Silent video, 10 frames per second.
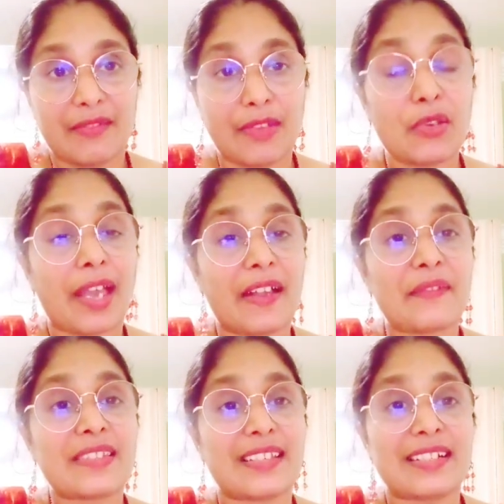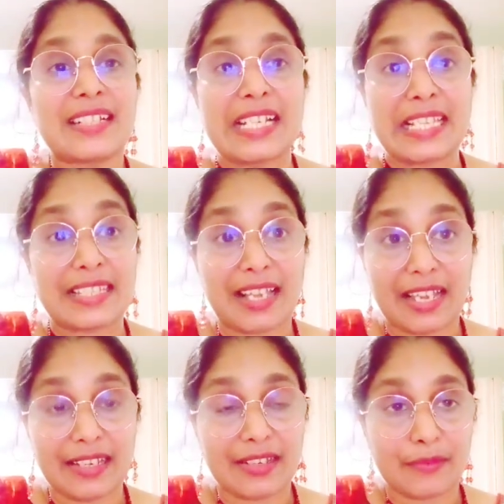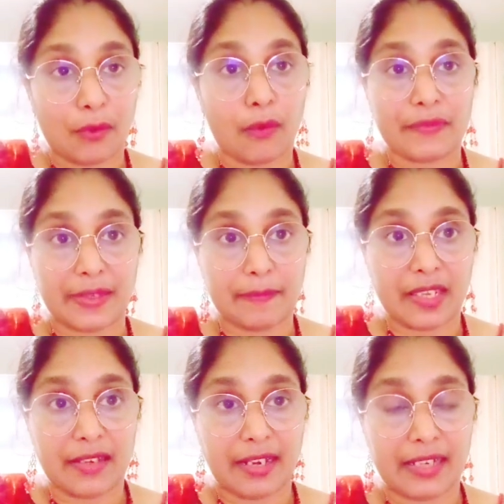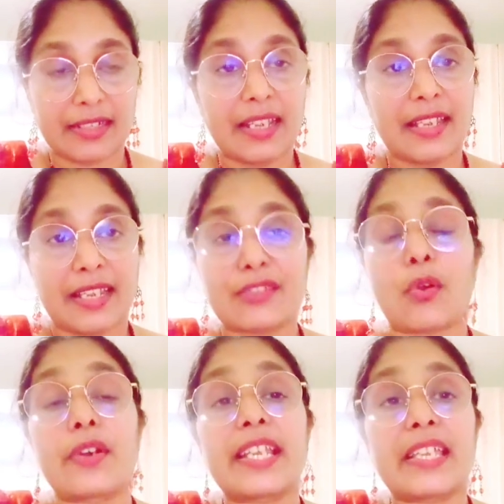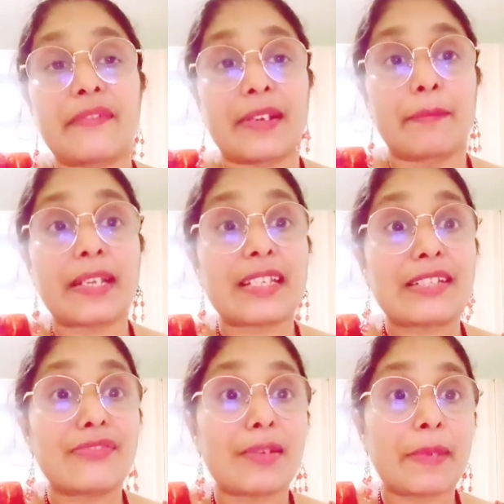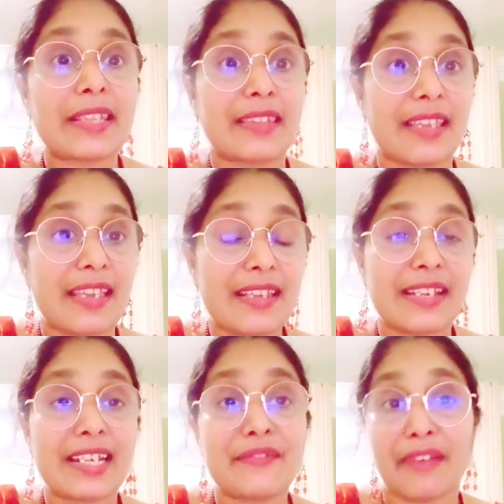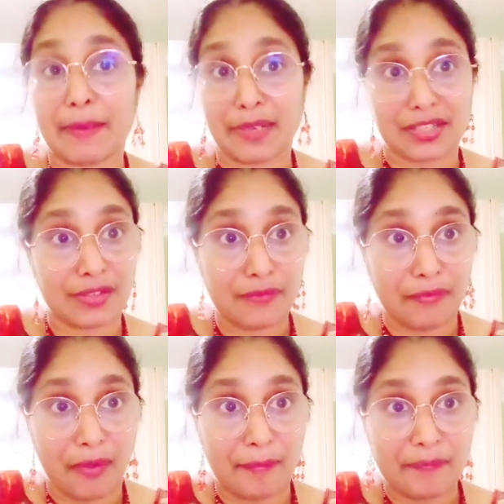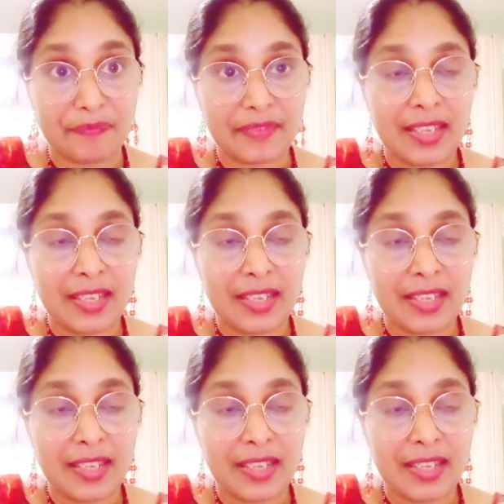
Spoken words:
When you have a certain desire of something, right, it's already given, but it will be there in a vibrational form.